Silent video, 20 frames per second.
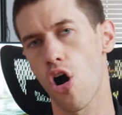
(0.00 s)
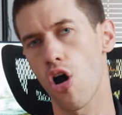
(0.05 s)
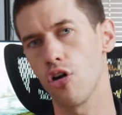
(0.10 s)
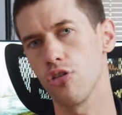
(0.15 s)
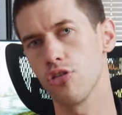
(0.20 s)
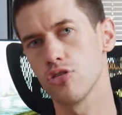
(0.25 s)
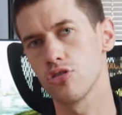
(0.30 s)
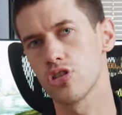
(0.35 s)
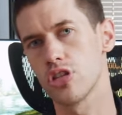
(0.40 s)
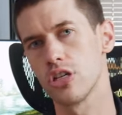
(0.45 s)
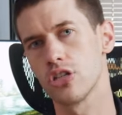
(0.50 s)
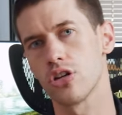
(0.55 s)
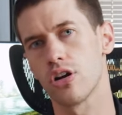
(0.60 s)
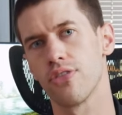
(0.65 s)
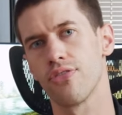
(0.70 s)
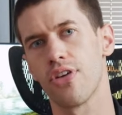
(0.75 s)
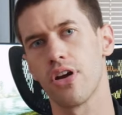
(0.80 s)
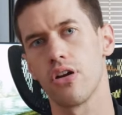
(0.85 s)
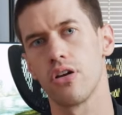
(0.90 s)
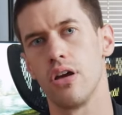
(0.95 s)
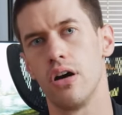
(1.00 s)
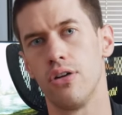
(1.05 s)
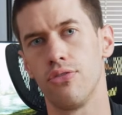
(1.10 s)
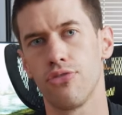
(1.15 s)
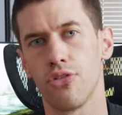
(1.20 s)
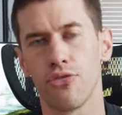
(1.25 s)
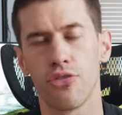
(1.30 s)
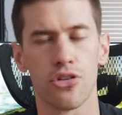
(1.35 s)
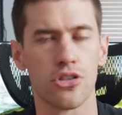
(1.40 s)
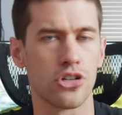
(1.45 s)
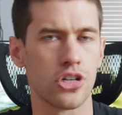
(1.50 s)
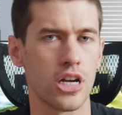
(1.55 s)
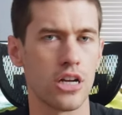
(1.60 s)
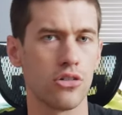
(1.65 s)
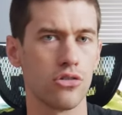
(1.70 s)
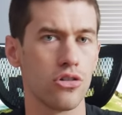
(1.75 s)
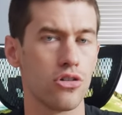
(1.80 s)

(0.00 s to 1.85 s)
all those things are very helpful for the channel.